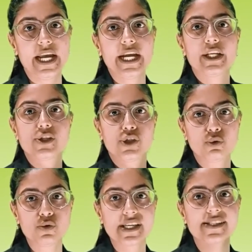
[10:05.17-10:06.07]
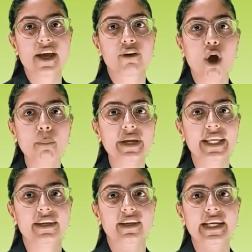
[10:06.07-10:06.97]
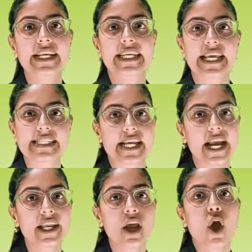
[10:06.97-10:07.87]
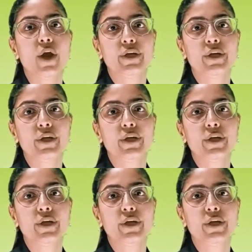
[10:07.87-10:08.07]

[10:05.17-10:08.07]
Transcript: It is used as a raw material in textile,